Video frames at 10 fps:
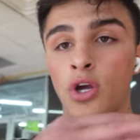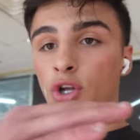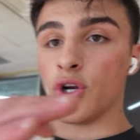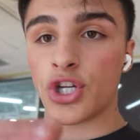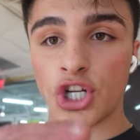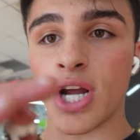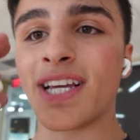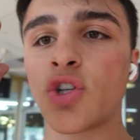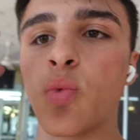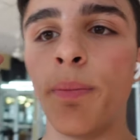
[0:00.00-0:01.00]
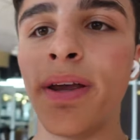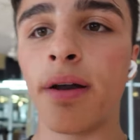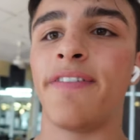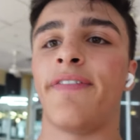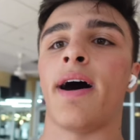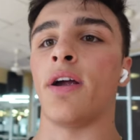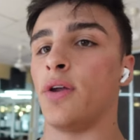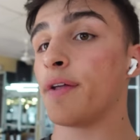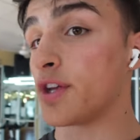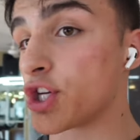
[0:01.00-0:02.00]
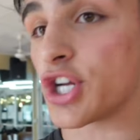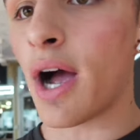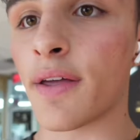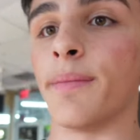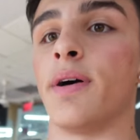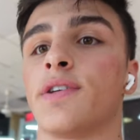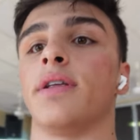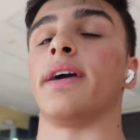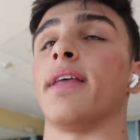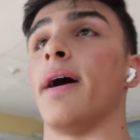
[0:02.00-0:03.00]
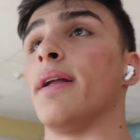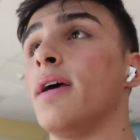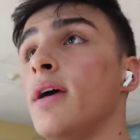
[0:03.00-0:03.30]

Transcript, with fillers: your chest will be on fire. You have to shock the muscle like that.